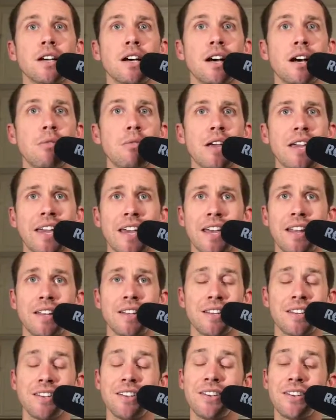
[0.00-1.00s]

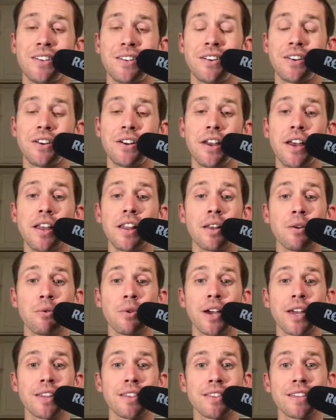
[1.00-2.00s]
Again, you're dealing
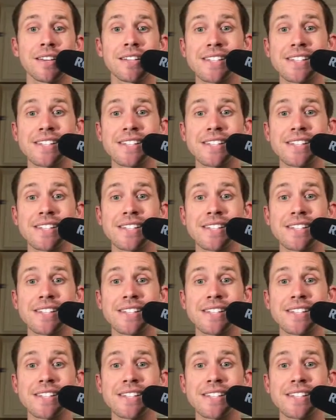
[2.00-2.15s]
with